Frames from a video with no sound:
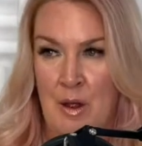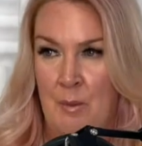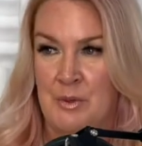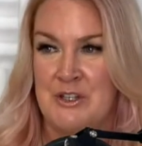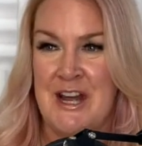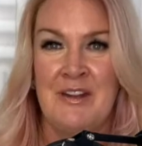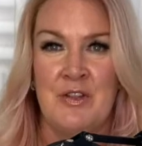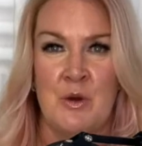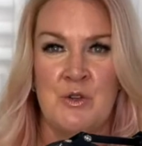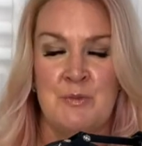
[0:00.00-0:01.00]
Protect
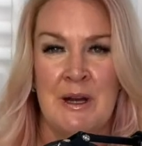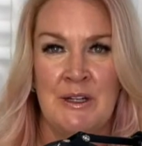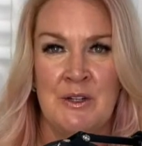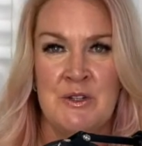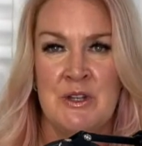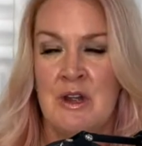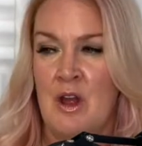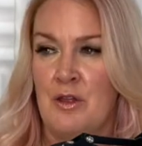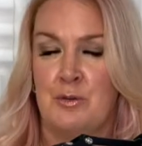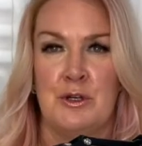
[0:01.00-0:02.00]
those buggers
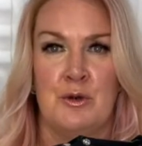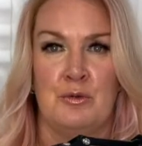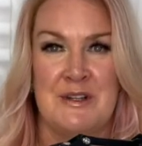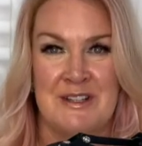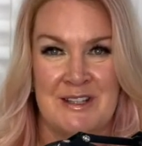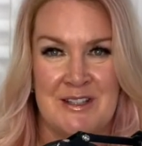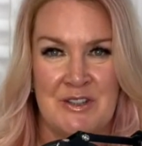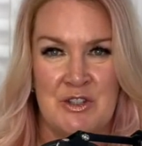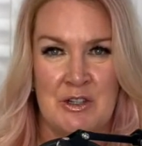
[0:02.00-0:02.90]
through resistance